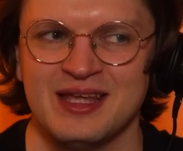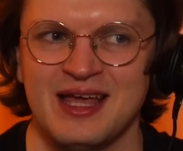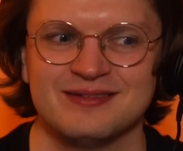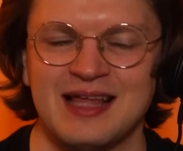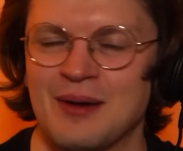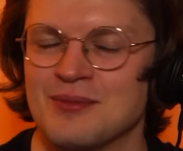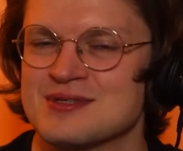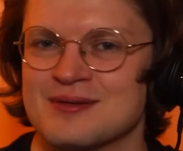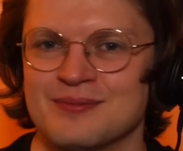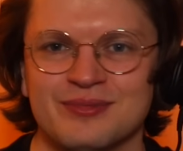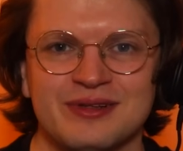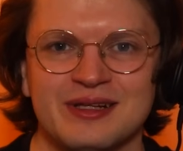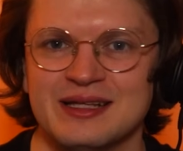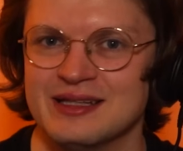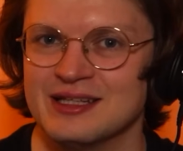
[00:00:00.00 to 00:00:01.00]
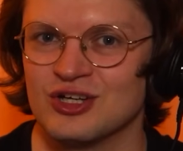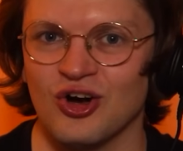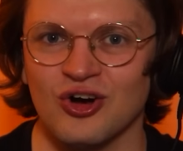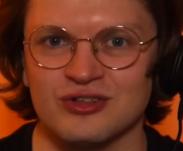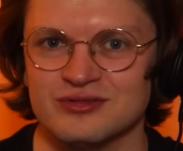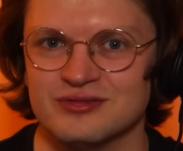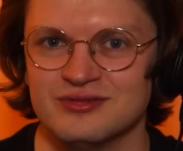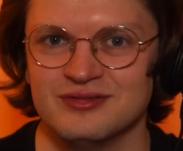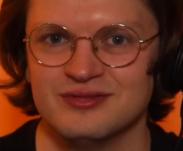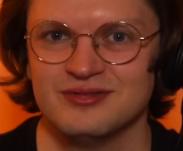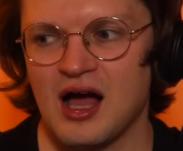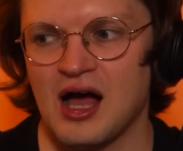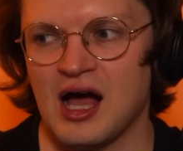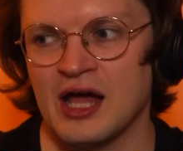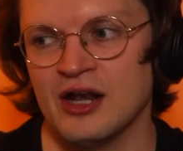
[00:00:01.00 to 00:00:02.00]
That was completely gone.
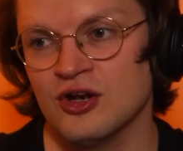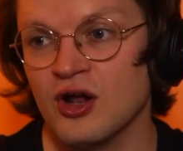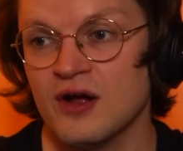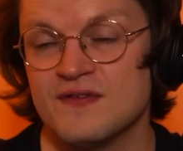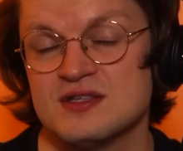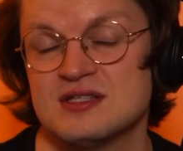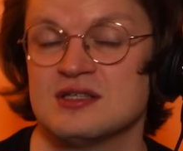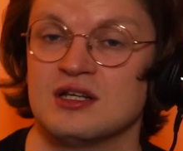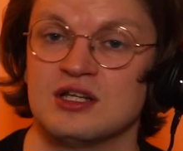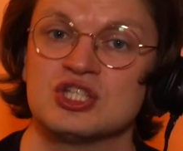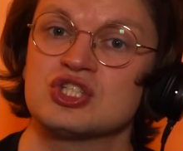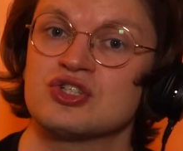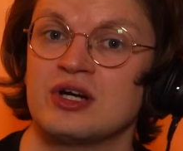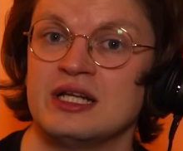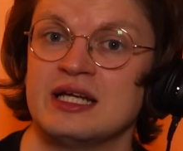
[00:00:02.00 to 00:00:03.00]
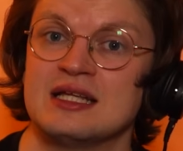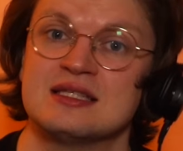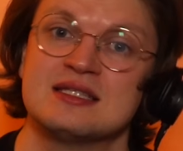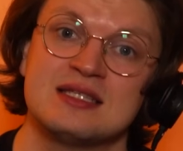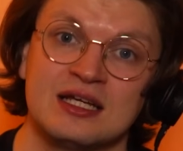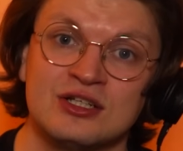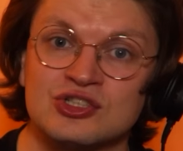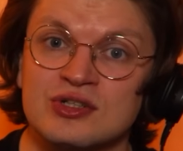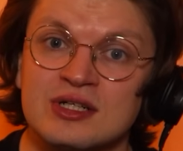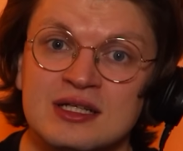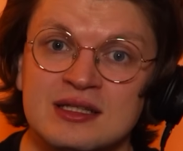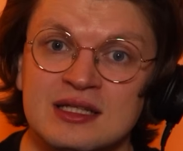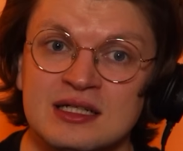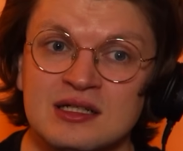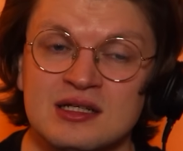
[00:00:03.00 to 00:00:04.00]
I don't know if this is an Australian-centric
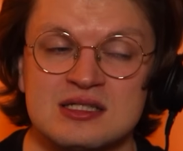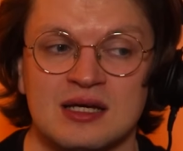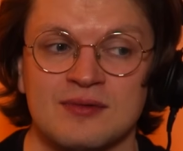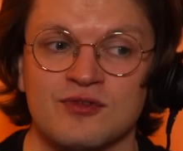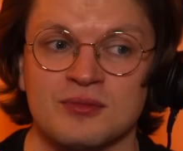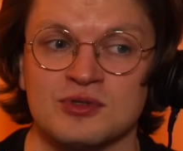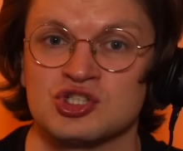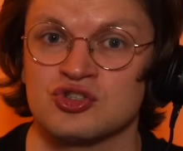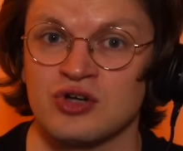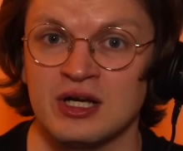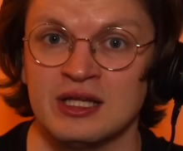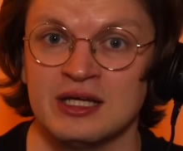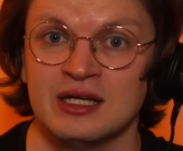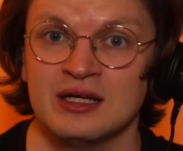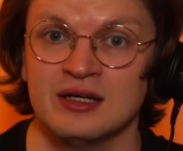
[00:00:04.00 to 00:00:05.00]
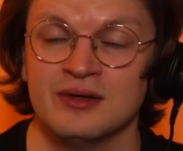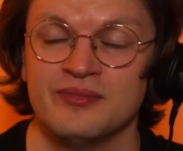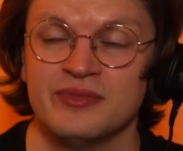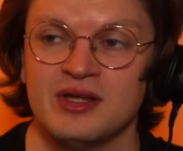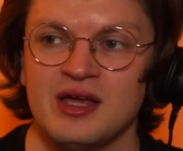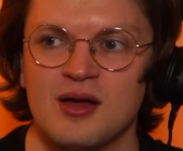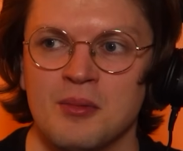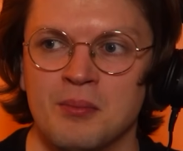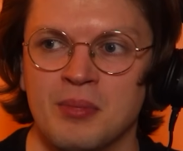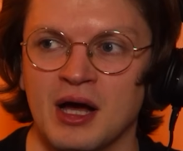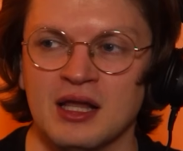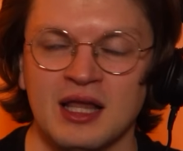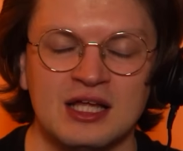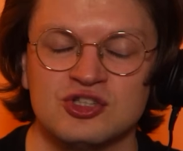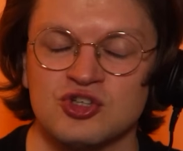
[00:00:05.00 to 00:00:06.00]
thing because I'm from Australia,
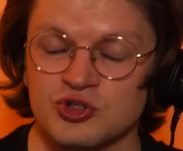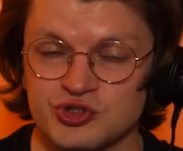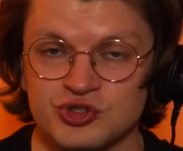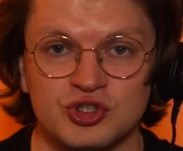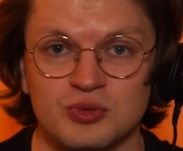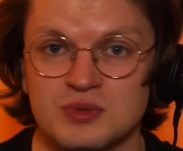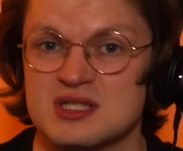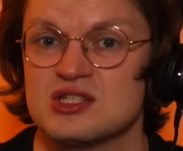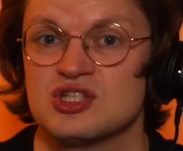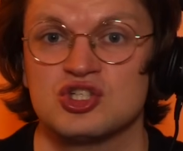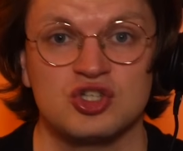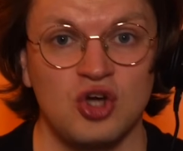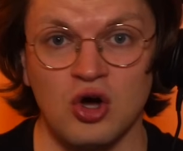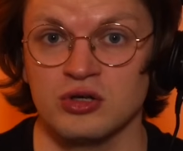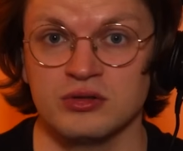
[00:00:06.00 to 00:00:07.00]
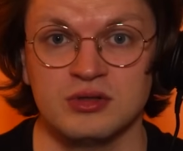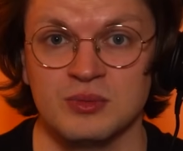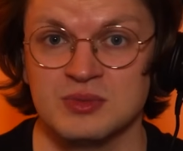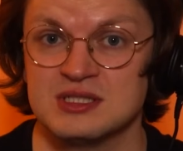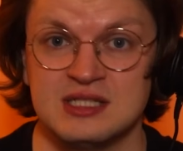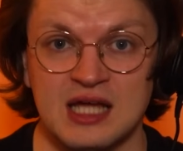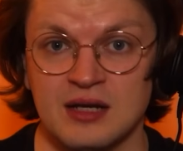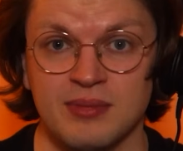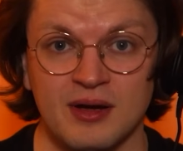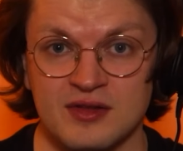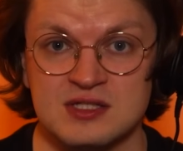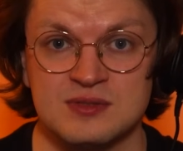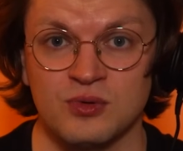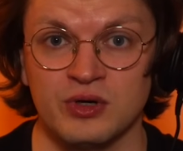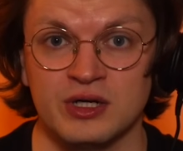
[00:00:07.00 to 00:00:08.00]
but like Doctor Who was gone. It was dead by
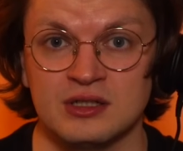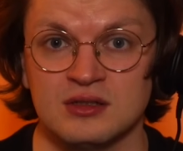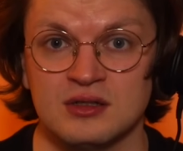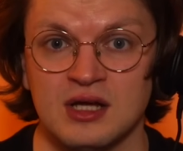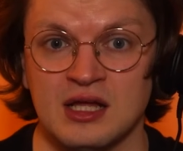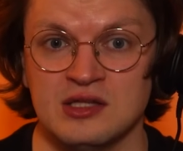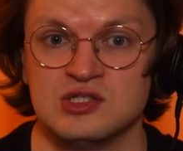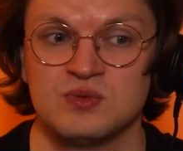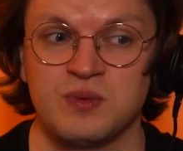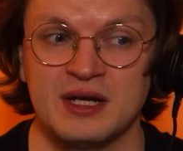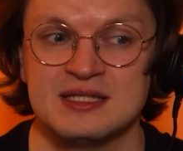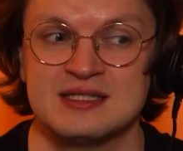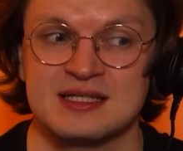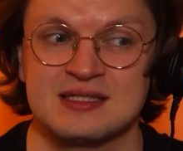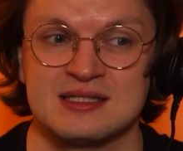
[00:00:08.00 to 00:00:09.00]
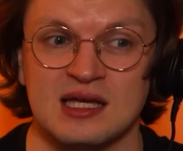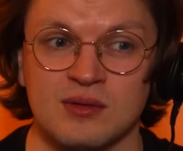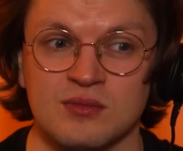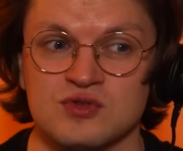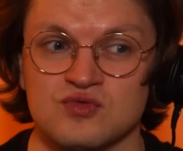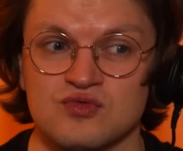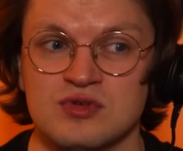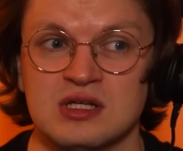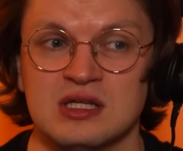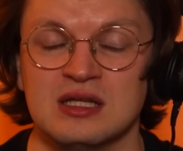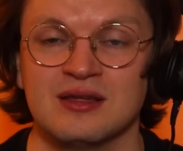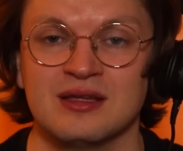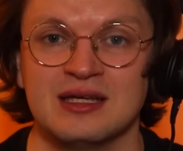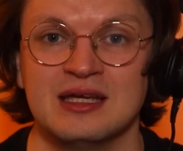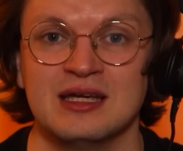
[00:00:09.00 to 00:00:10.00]
this point. And 2016 was really
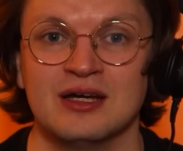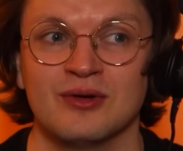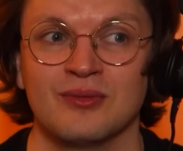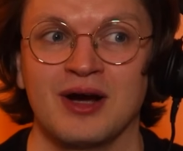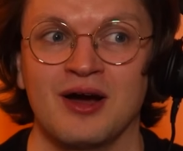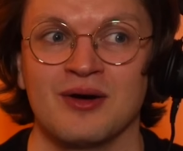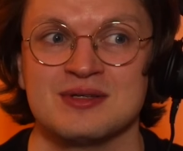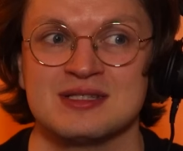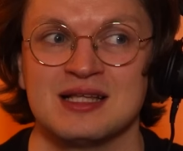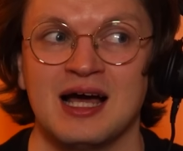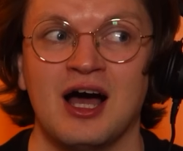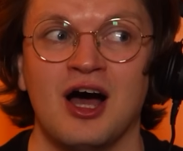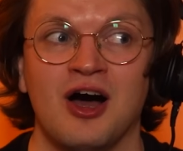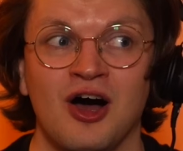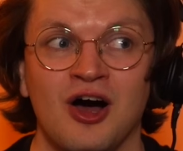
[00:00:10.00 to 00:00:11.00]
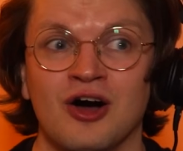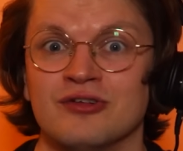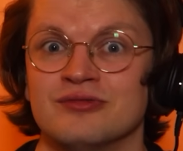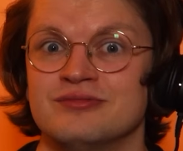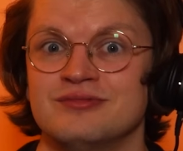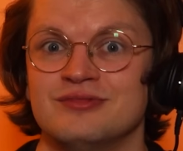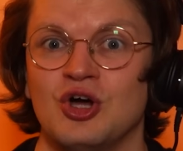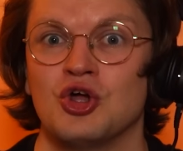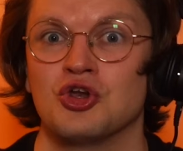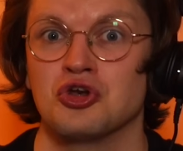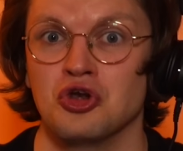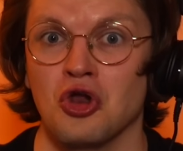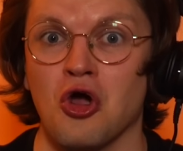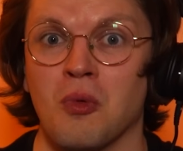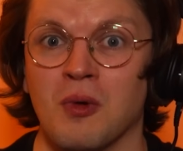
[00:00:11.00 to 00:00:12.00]
the year where I was like, oh,
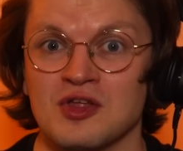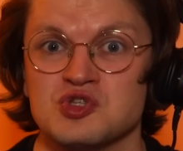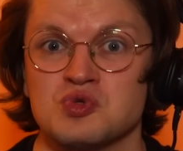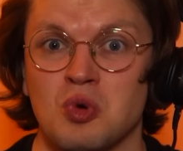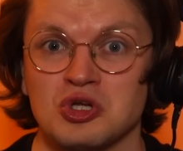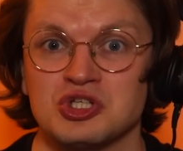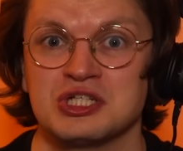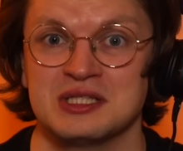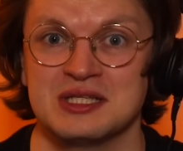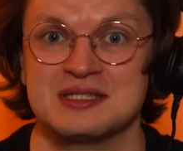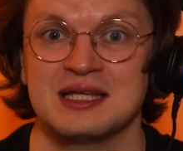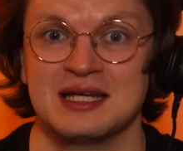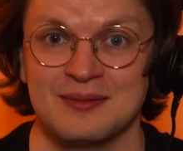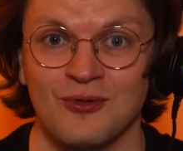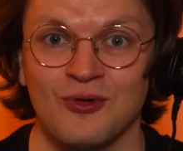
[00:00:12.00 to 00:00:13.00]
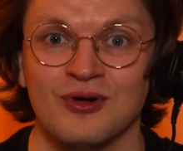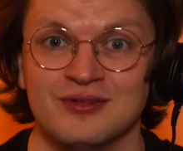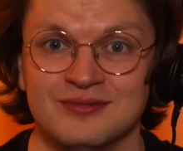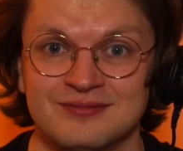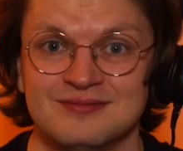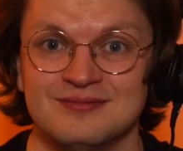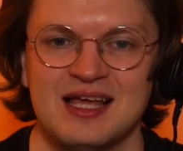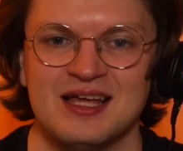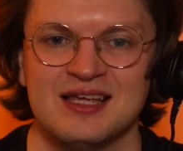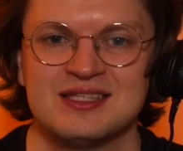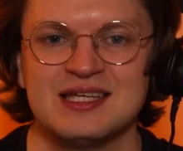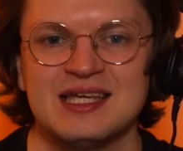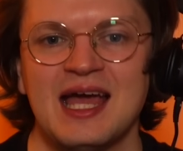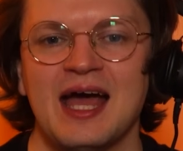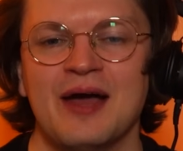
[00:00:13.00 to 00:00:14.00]
no one's watching this anymore. So
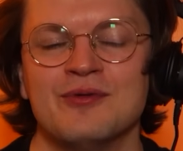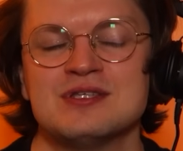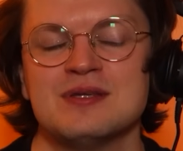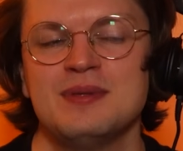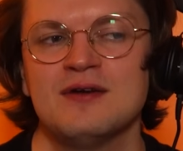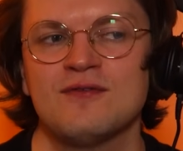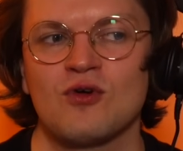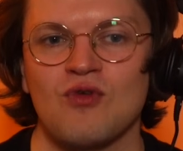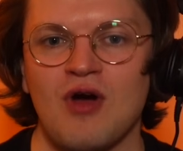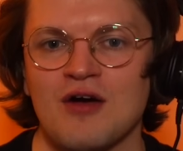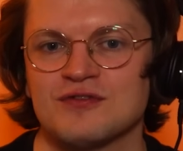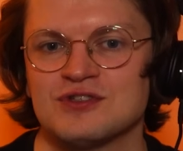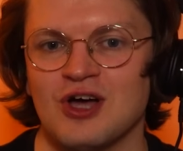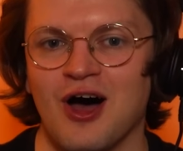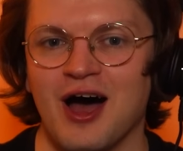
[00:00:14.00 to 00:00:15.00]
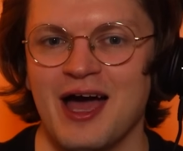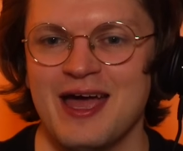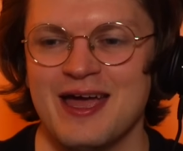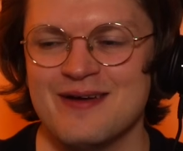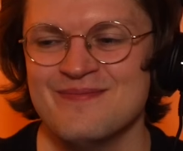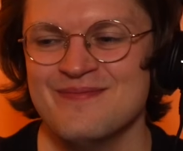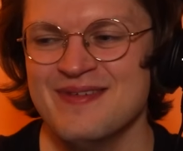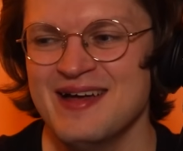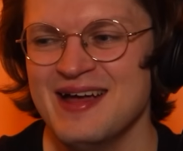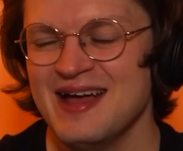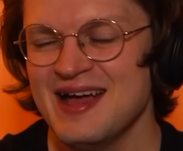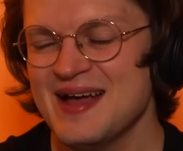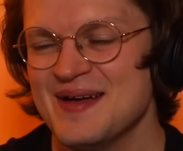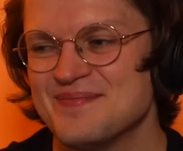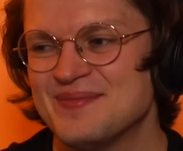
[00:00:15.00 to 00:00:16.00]
yeah, it was a bit of a rough time.
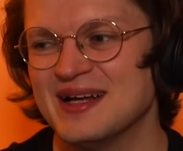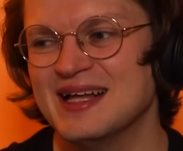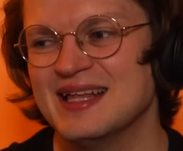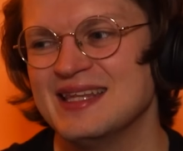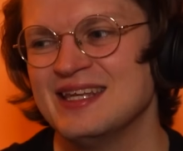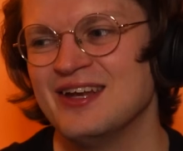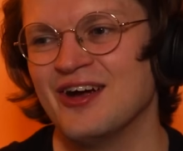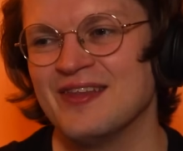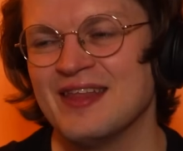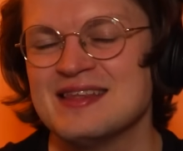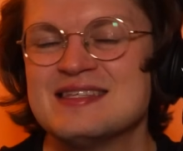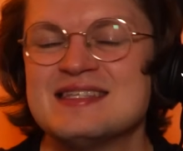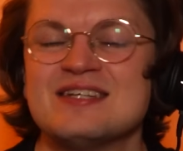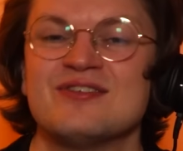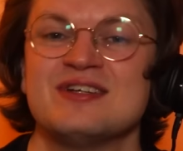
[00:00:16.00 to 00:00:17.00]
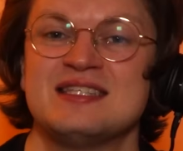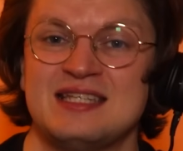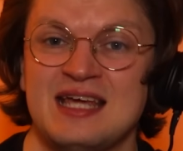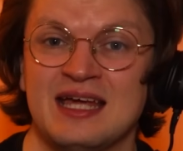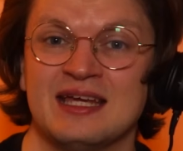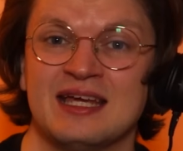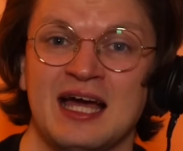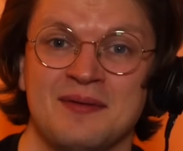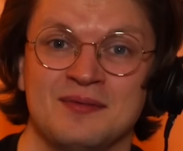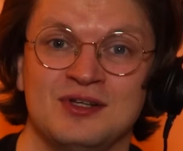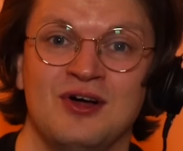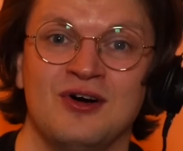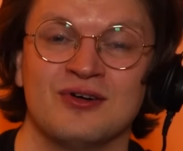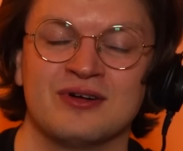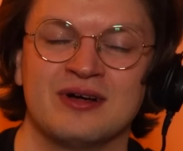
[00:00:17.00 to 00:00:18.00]
But, then series 10 came
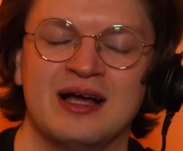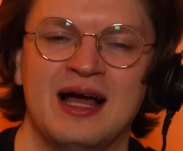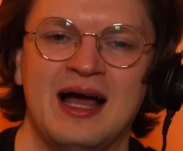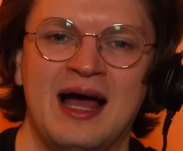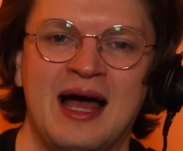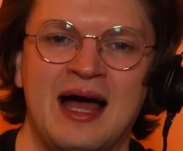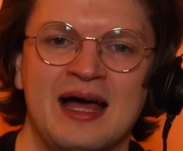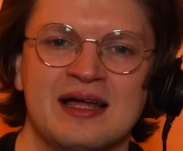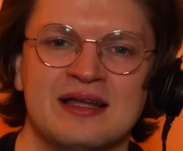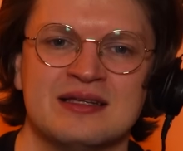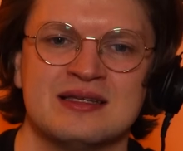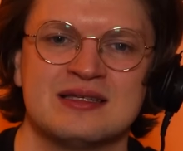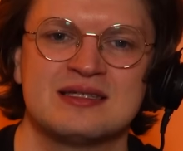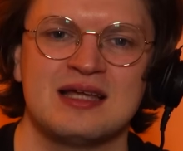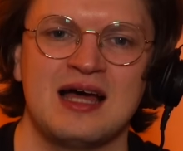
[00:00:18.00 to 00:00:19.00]
along and